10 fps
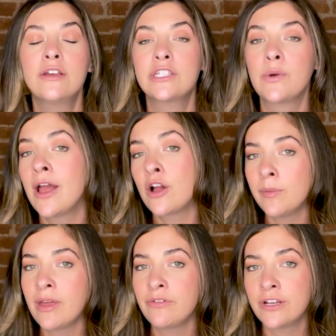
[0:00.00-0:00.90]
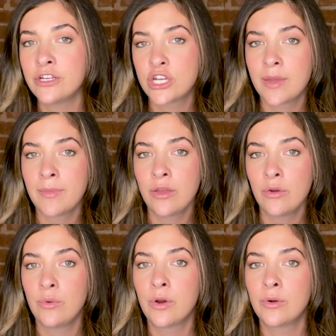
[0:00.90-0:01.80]
So I called my friend Jamie,
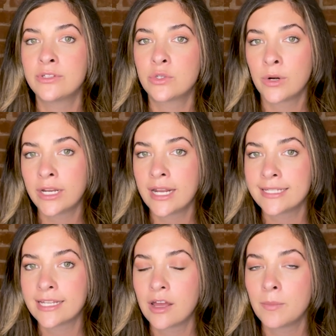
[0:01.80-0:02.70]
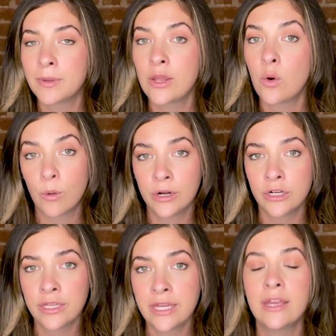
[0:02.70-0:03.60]
who owns organizing company
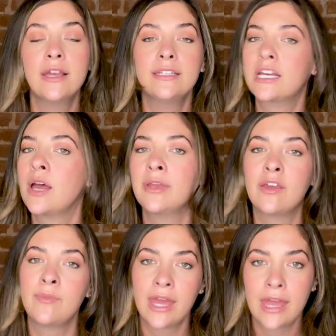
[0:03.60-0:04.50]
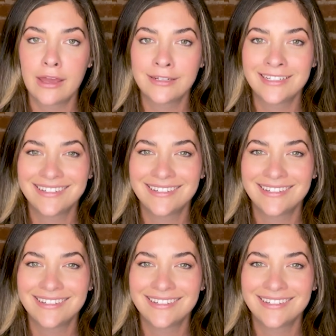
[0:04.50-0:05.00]
Horderly, to come and give me a hand.